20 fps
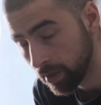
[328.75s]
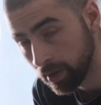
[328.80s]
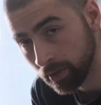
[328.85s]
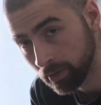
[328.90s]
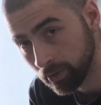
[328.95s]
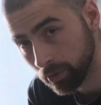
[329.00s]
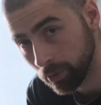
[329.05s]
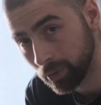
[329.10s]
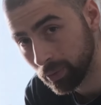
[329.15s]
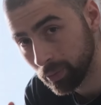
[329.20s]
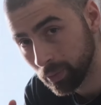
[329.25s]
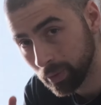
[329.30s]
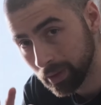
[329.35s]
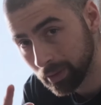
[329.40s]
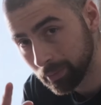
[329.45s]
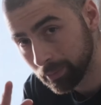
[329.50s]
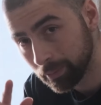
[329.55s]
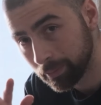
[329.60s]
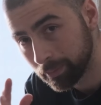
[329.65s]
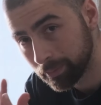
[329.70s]
So it
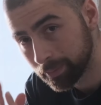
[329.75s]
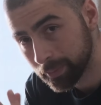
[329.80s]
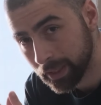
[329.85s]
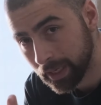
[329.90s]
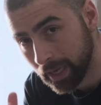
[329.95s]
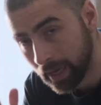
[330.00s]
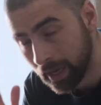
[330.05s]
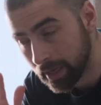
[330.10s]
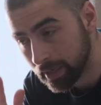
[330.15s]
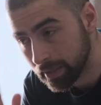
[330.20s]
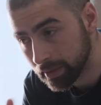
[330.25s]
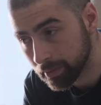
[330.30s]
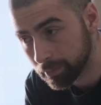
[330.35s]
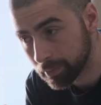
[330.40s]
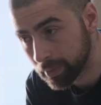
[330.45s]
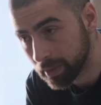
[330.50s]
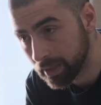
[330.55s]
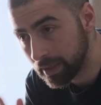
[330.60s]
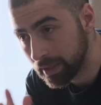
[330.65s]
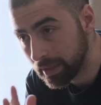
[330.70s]
will kind of
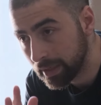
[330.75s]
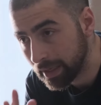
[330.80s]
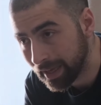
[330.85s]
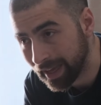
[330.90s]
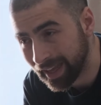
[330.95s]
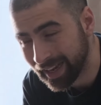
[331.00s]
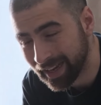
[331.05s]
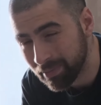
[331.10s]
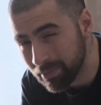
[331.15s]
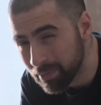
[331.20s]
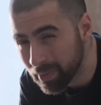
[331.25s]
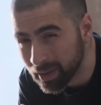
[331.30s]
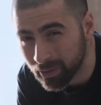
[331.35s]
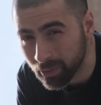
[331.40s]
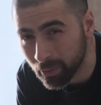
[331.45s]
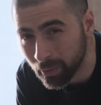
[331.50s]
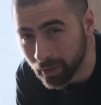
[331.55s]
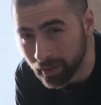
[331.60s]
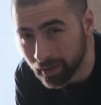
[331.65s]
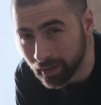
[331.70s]
be an
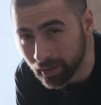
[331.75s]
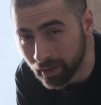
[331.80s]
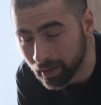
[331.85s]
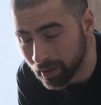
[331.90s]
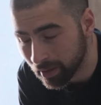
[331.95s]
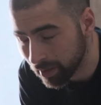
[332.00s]
in-between.